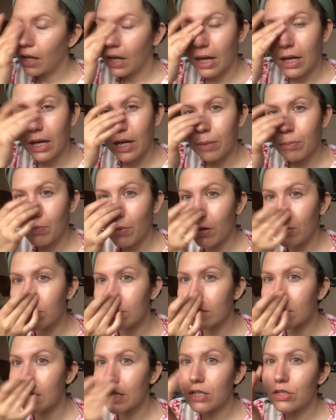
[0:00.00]
And I
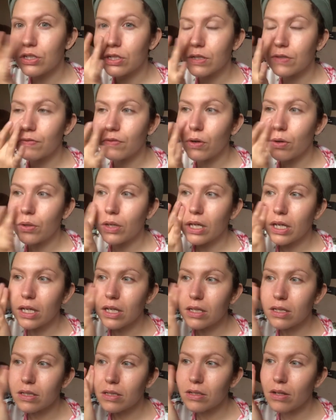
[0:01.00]
mostly just
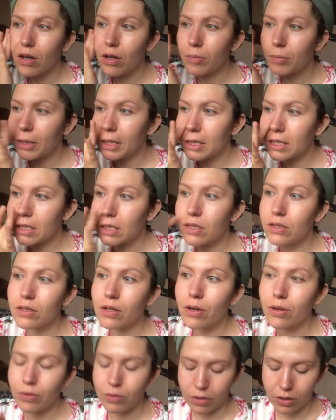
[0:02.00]
focus on my
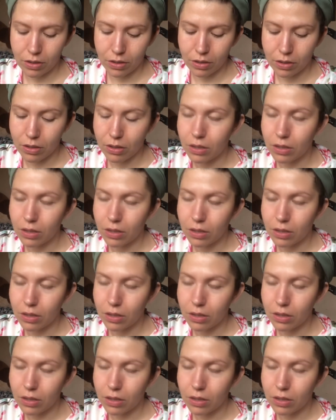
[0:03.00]
T-zone.